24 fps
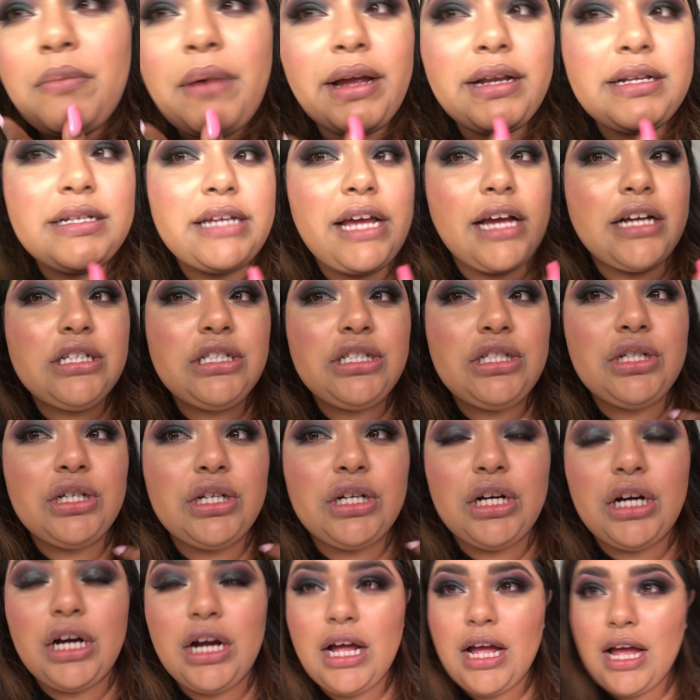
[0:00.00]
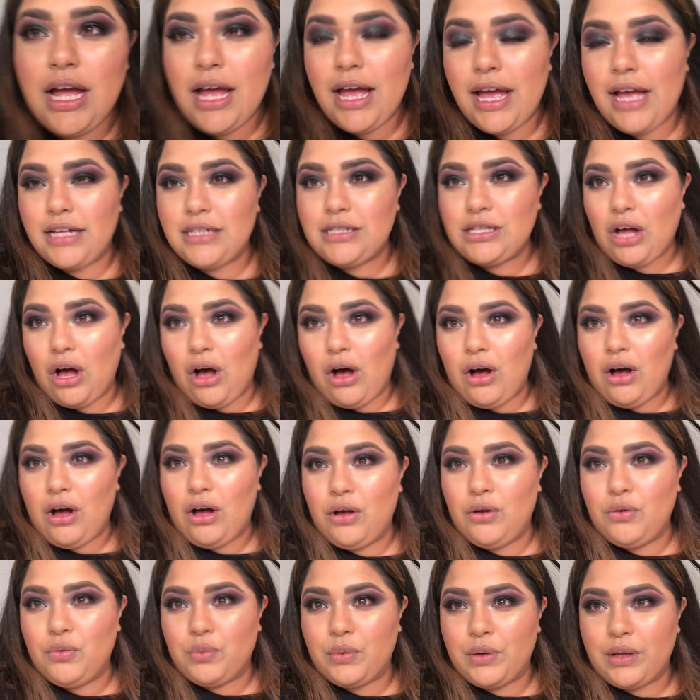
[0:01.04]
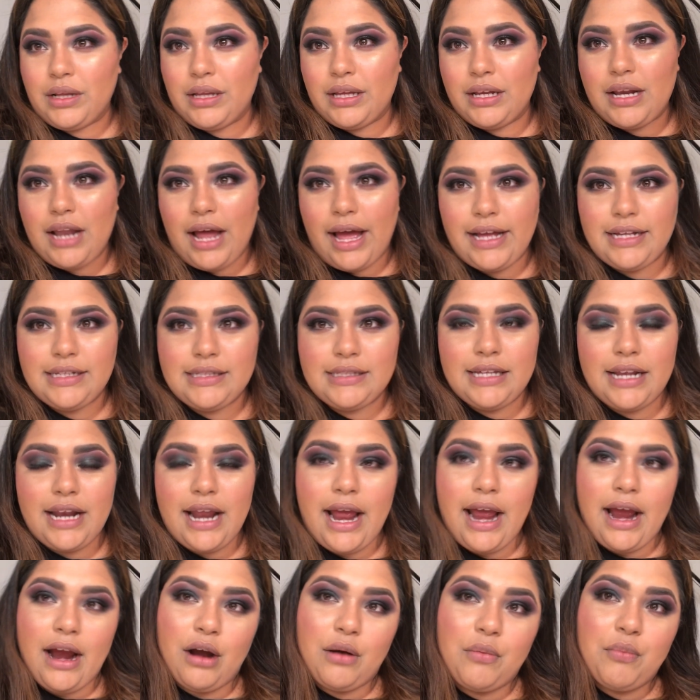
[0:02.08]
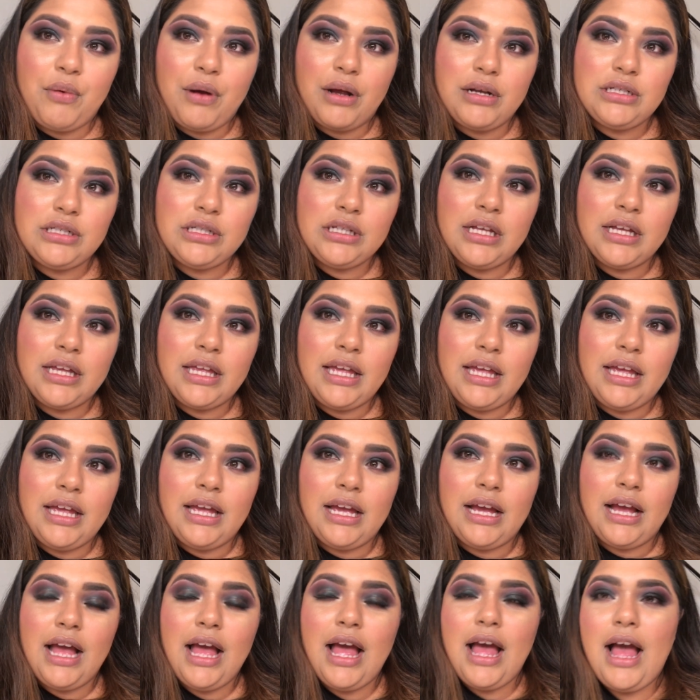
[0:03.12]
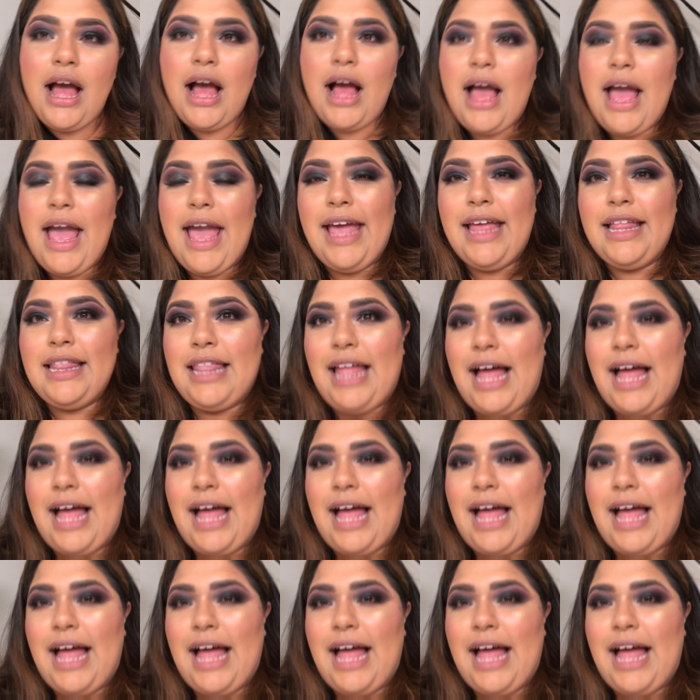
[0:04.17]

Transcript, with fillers: My texture is all really nice and airbrush looking. It